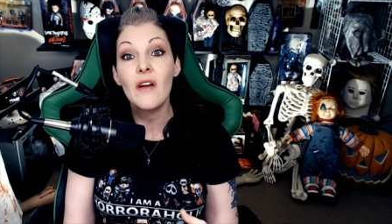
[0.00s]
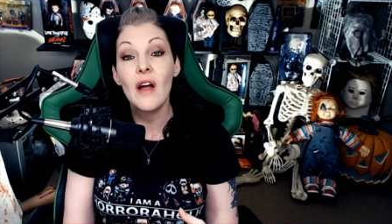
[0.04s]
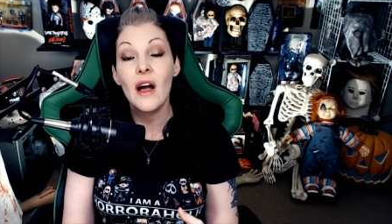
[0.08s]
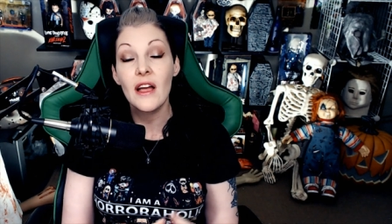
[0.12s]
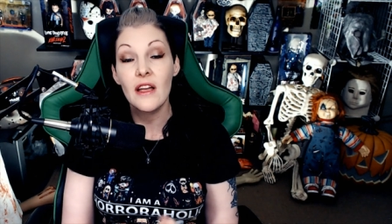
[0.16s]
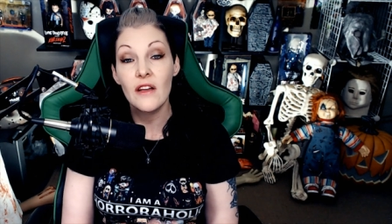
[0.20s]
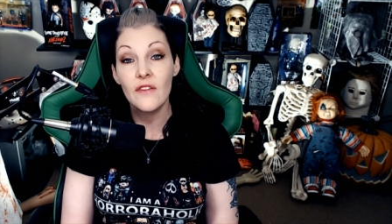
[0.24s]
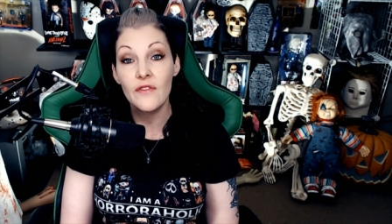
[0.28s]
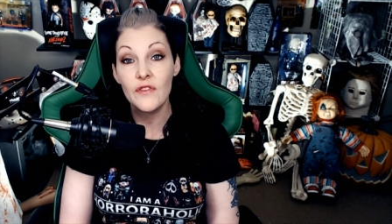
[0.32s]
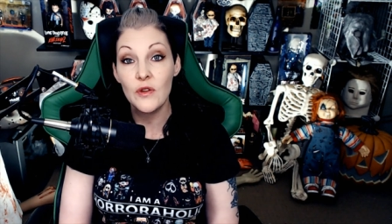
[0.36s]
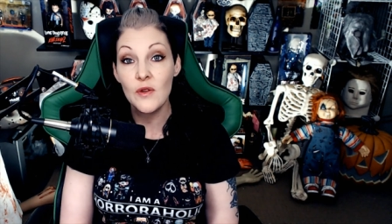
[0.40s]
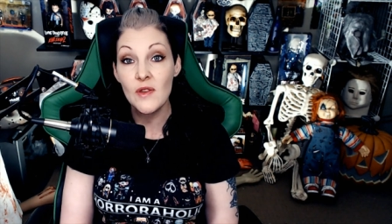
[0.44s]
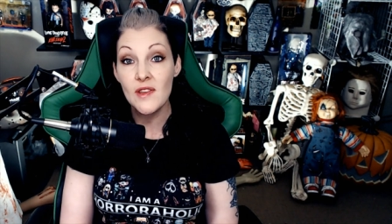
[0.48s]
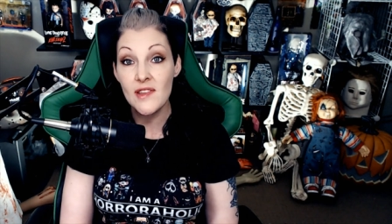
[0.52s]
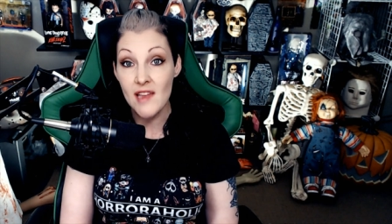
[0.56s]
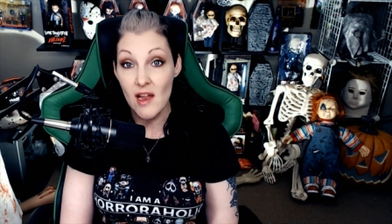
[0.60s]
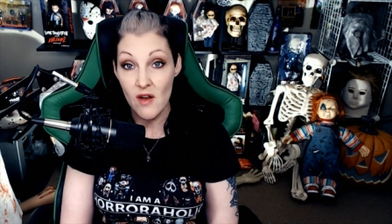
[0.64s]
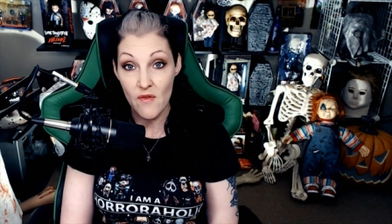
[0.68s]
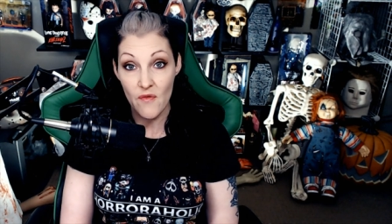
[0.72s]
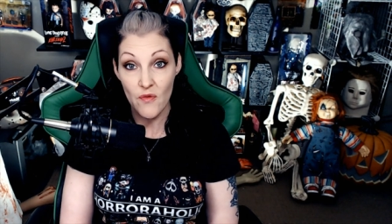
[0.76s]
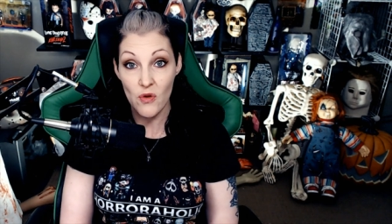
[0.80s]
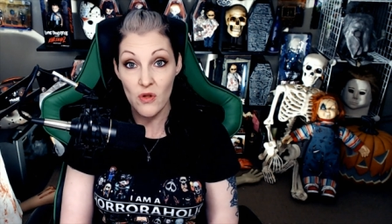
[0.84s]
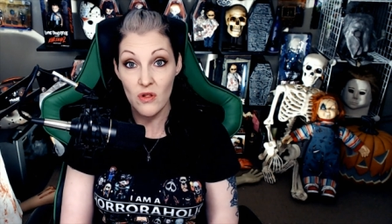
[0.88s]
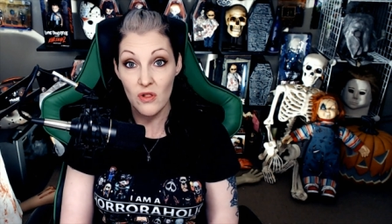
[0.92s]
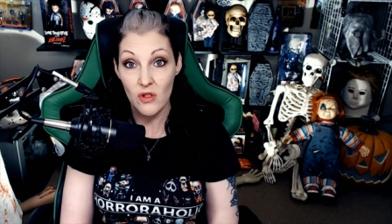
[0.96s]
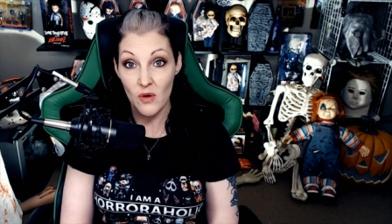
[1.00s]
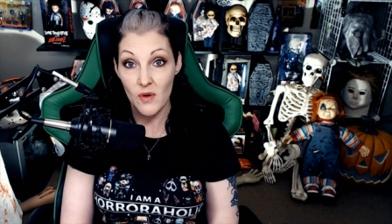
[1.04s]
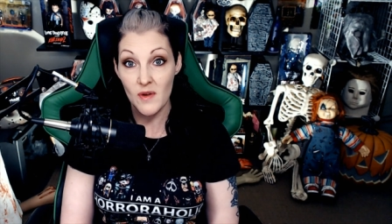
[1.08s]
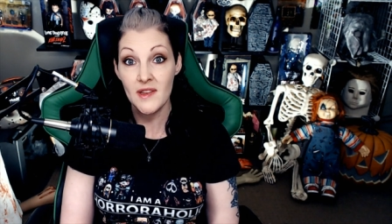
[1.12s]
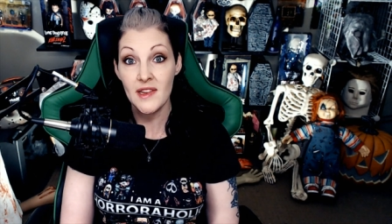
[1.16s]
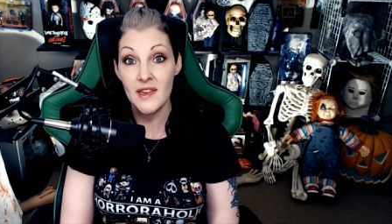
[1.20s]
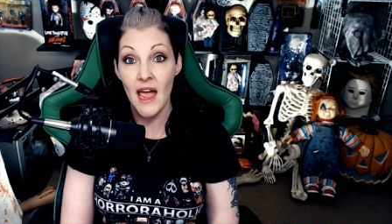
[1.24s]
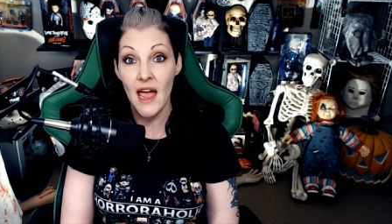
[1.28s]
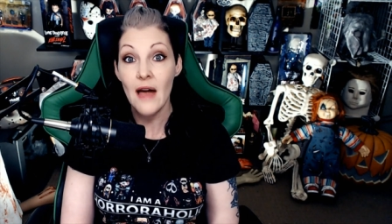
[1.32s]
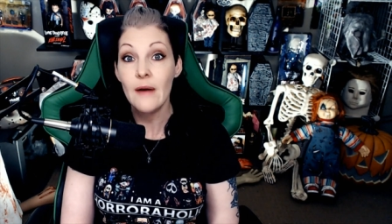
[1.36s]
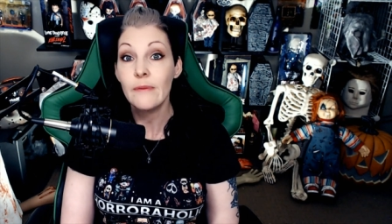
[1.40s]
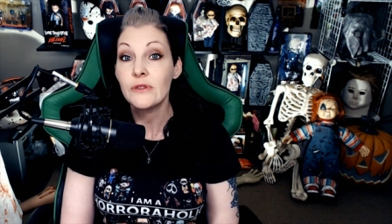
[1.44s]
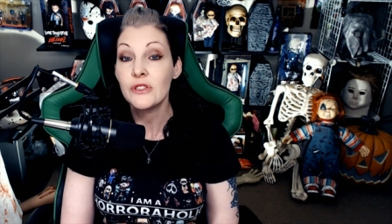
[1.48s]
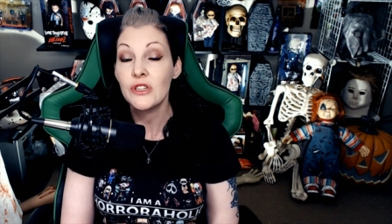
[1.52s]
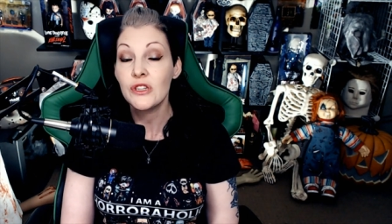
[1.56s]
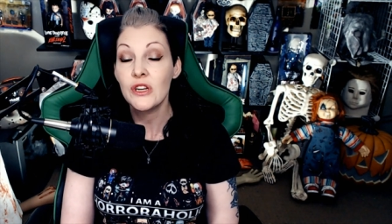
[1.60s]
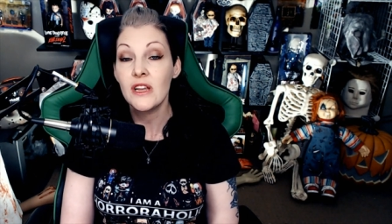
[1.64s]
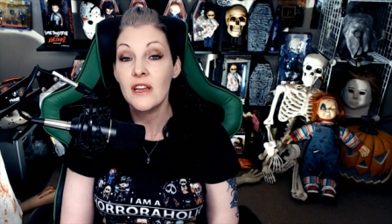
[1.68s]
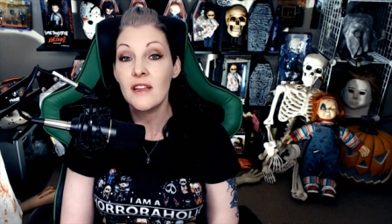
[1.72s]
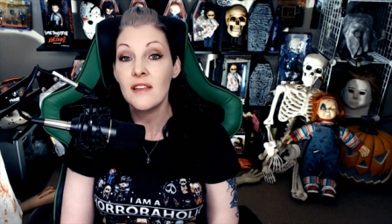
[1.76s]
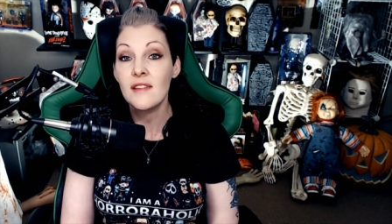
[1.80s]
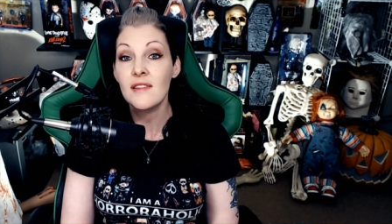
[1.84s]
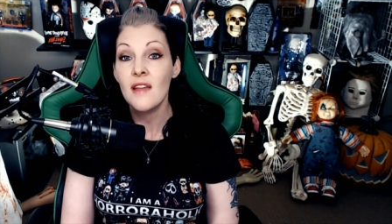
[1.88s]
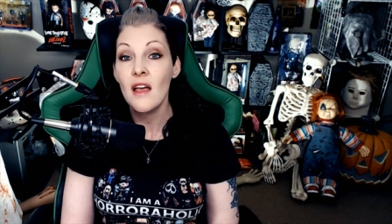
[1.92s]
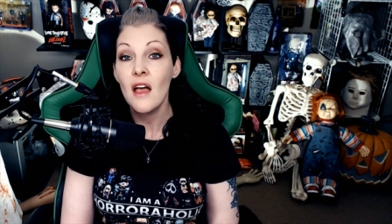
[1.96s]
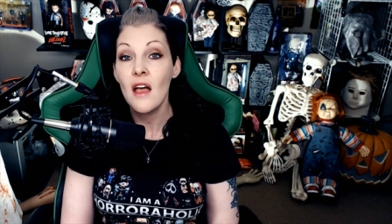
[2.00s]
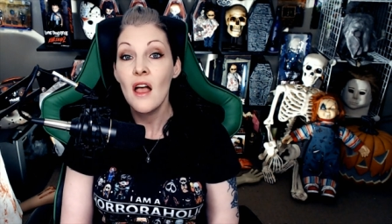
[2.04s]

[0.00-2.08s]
I have used several closed captionings.